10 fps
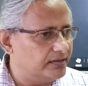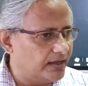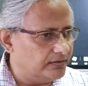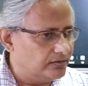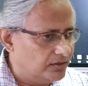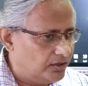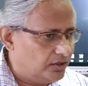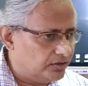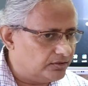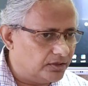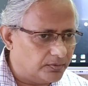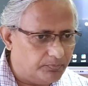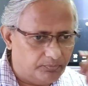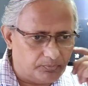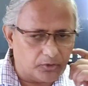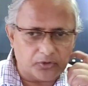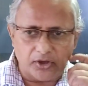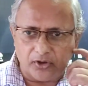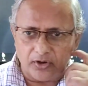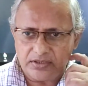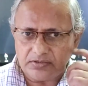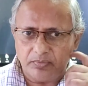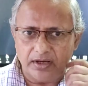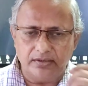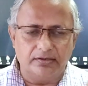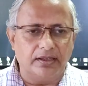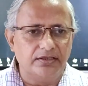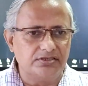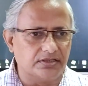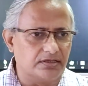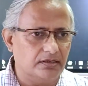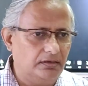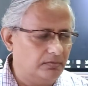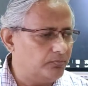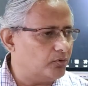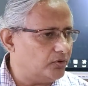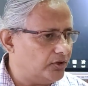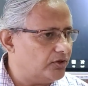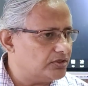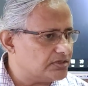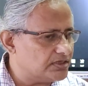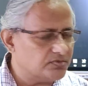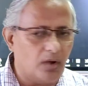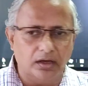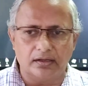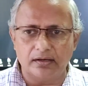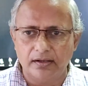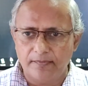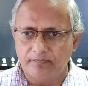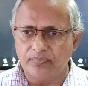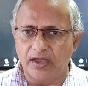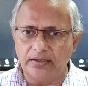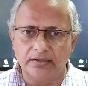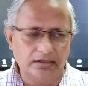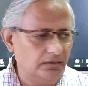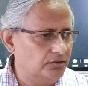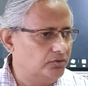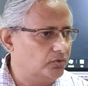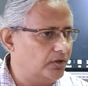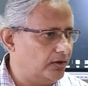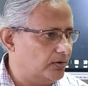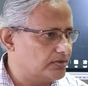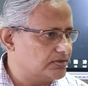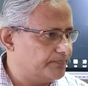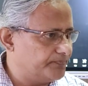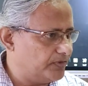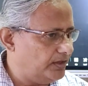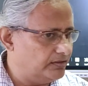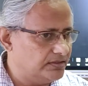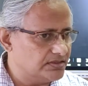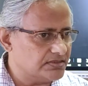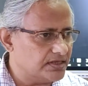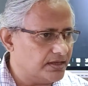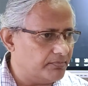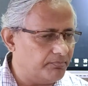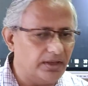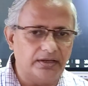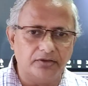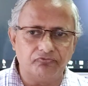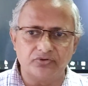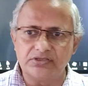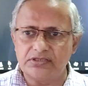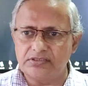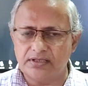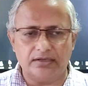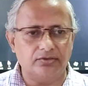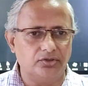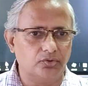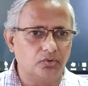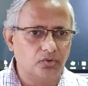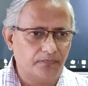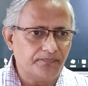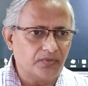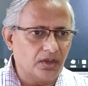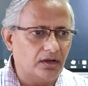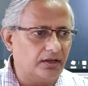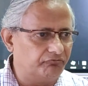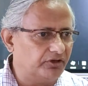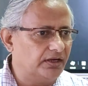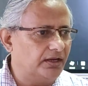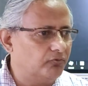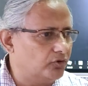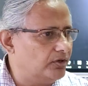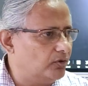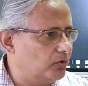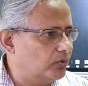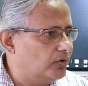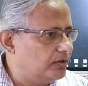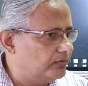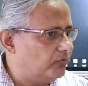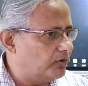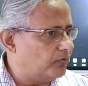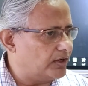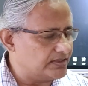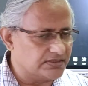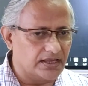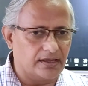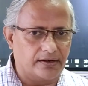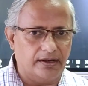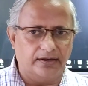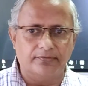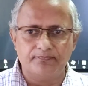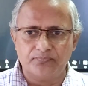than the prokaryotes, but in general, prokaryotes are smaller than the eukaryotes. And this is the main differences that you definitely would know what is there, right?